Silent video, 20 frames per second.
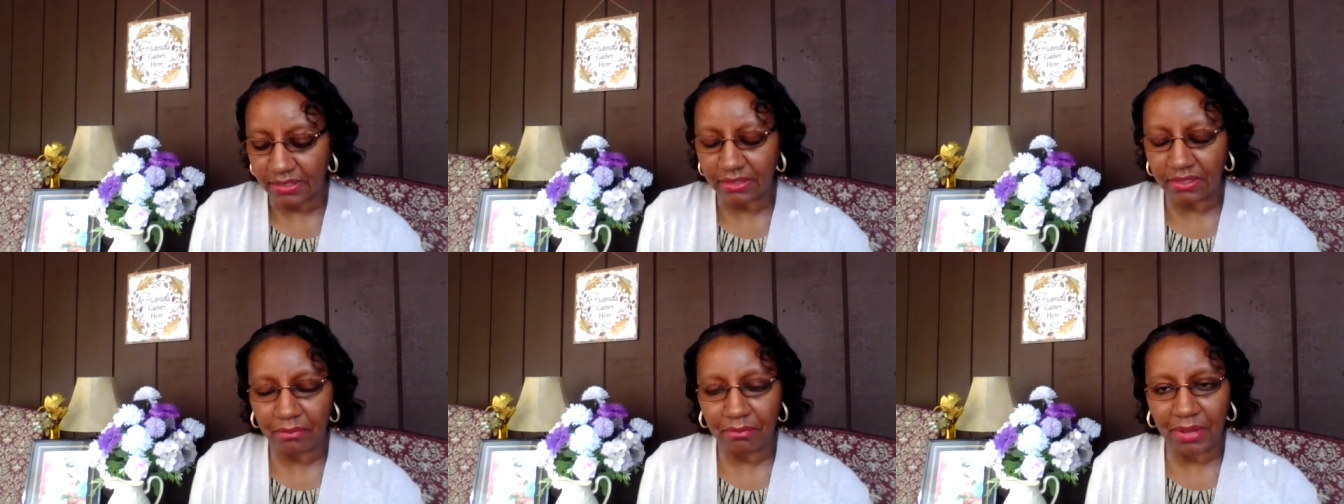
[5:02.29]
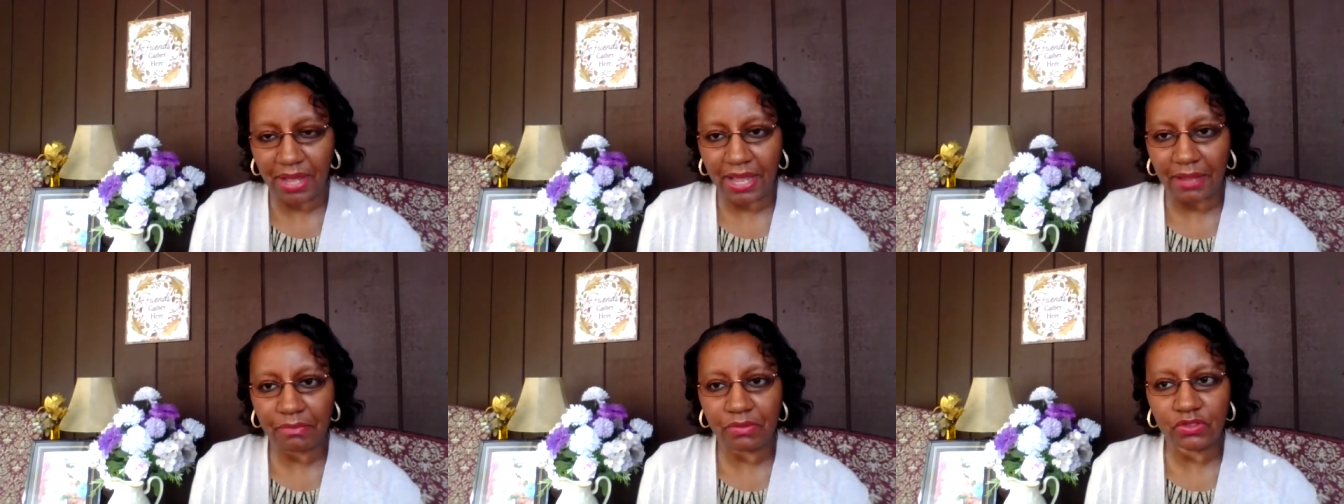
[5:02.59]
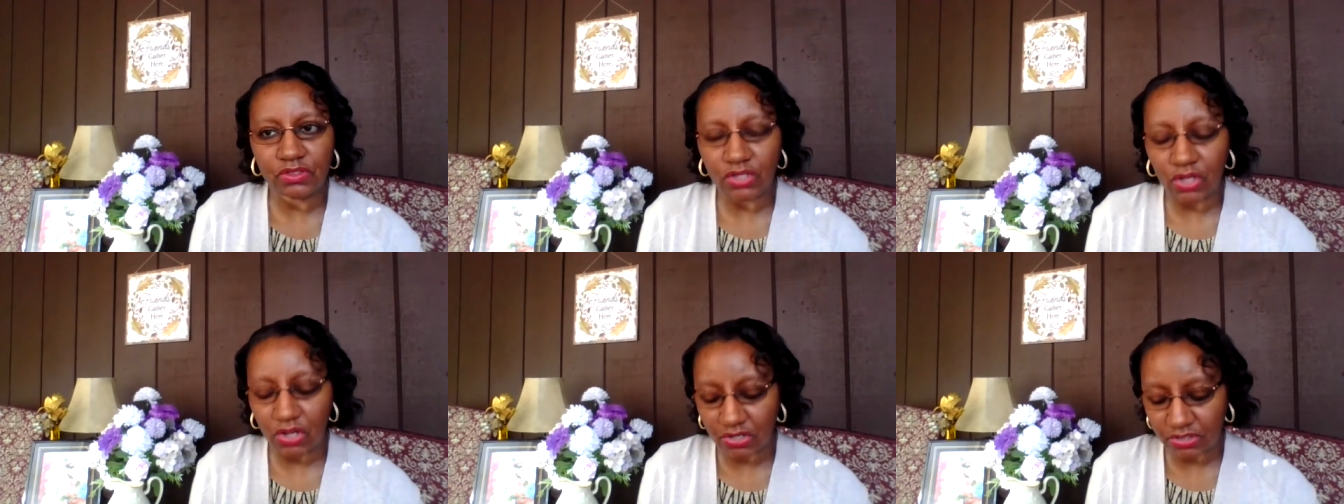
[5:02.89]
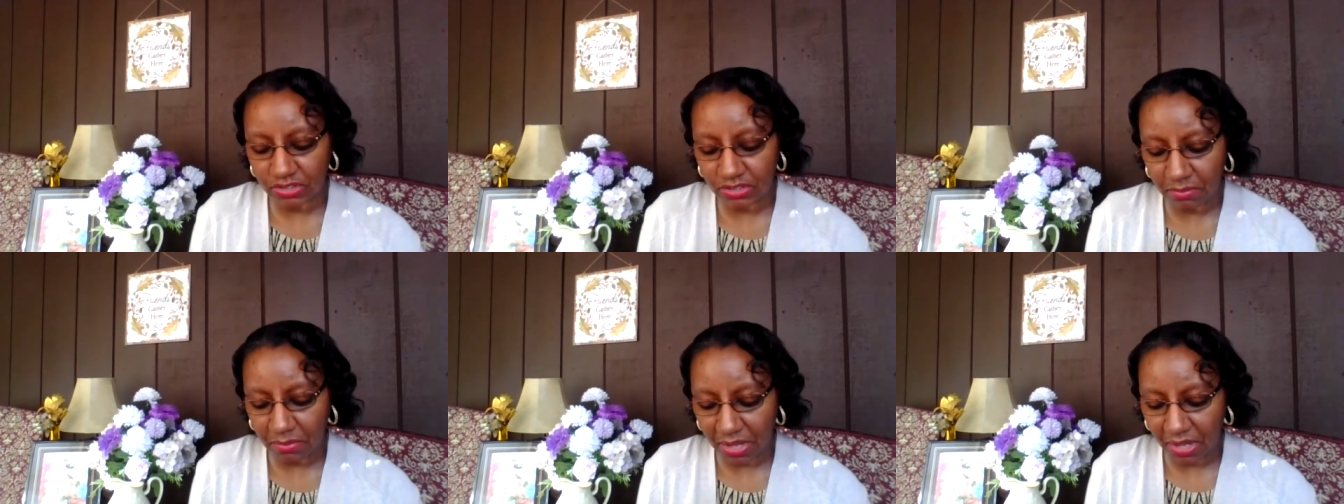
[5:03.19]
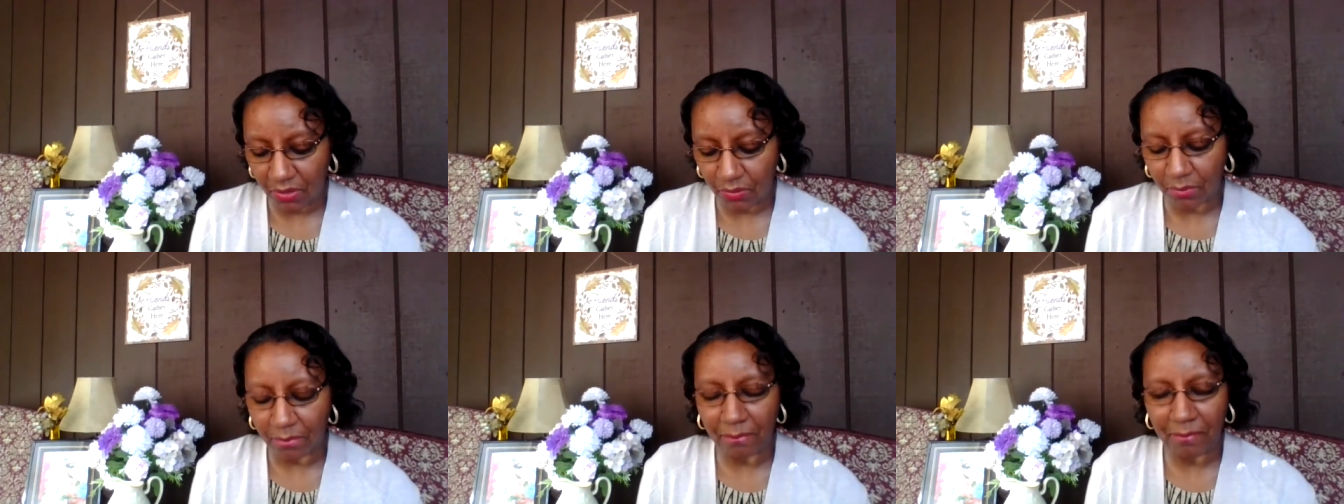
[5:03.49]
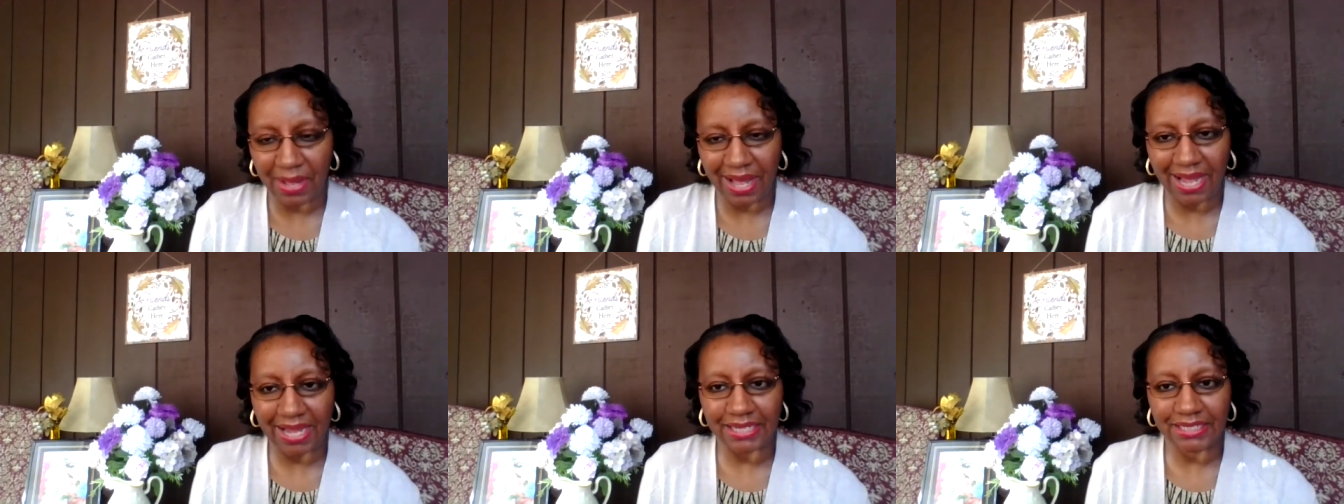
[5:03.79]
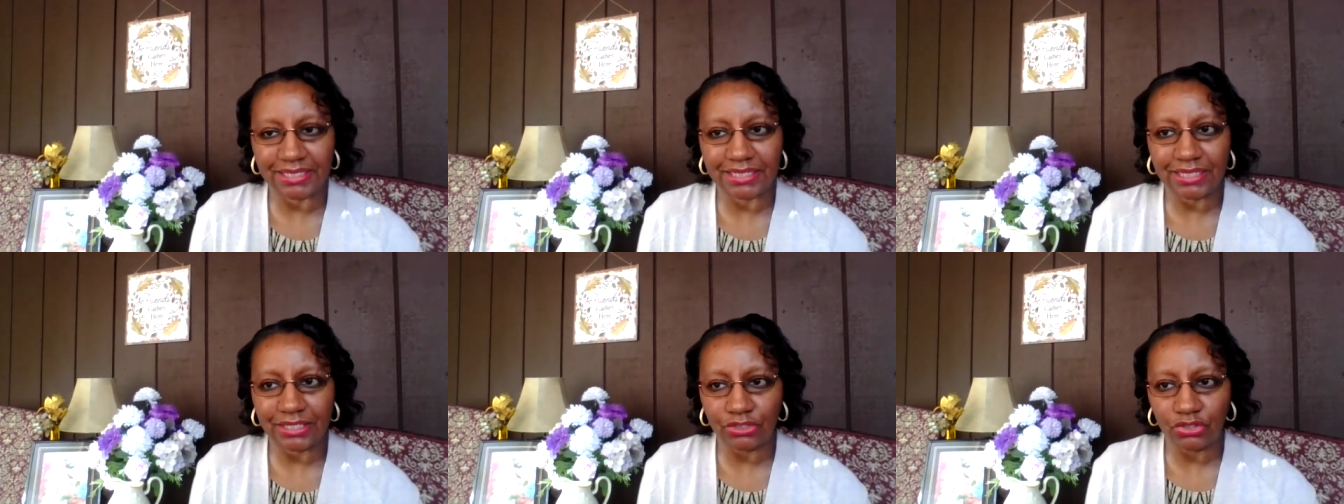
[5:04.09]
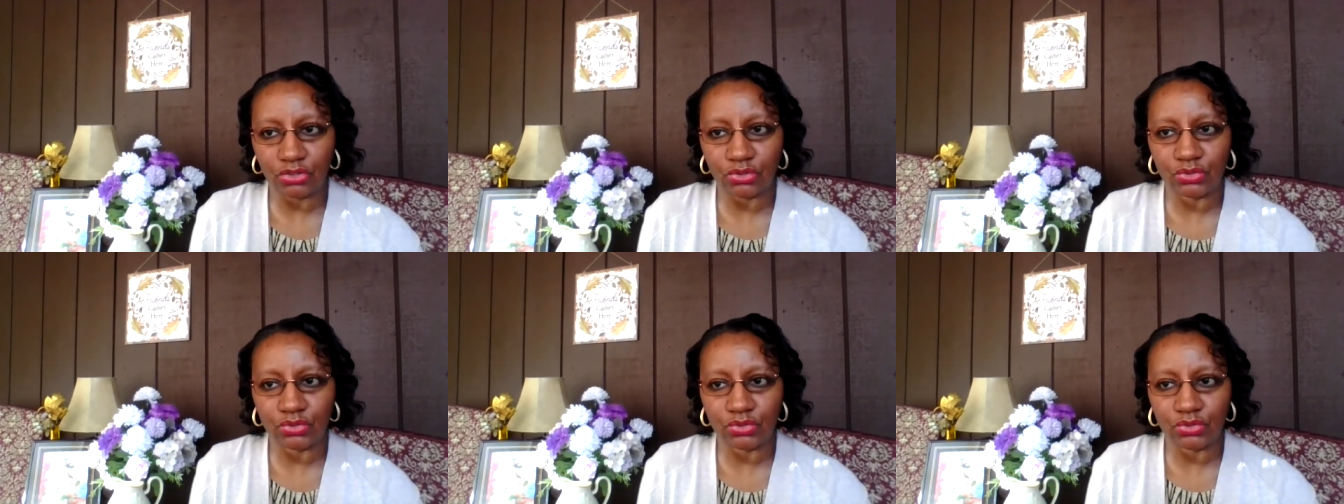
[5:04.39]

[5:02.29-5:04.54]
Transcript: The Bible talks about binding,